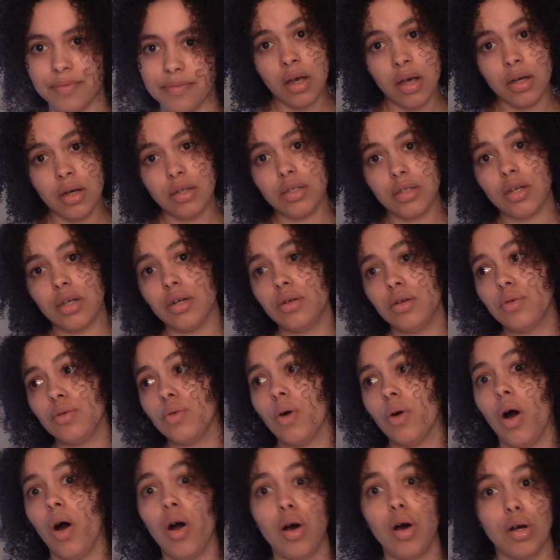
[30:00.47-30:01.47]
So
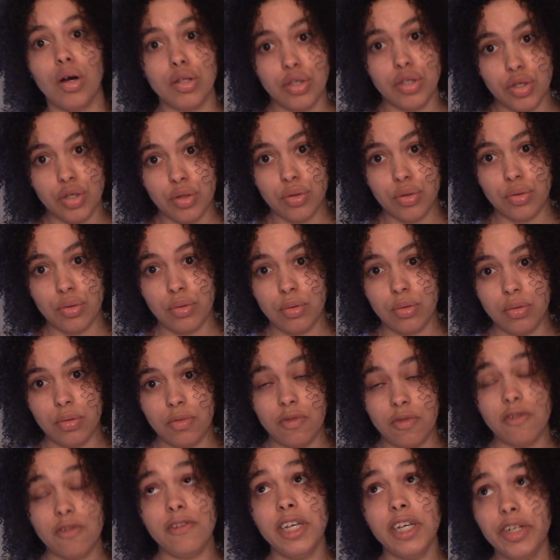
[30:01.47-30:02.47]
on
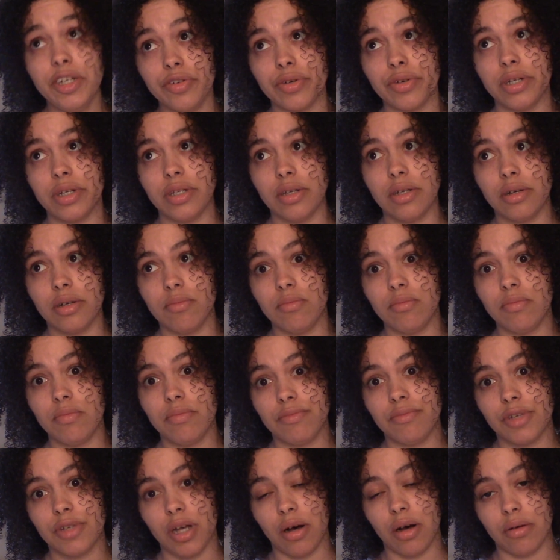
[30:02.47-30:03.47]
to Featurism.
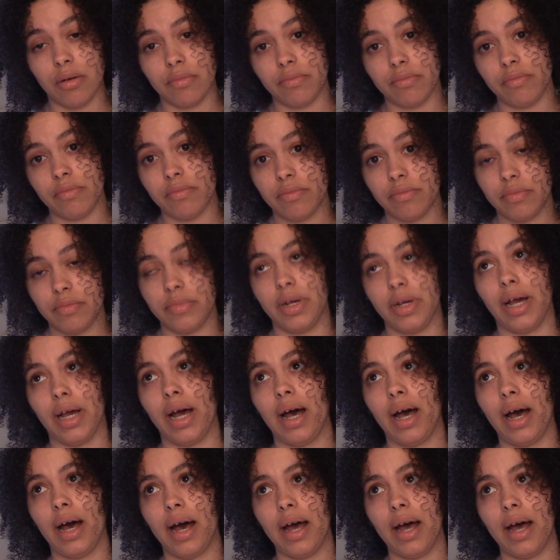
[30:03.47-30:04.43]
So yeah, I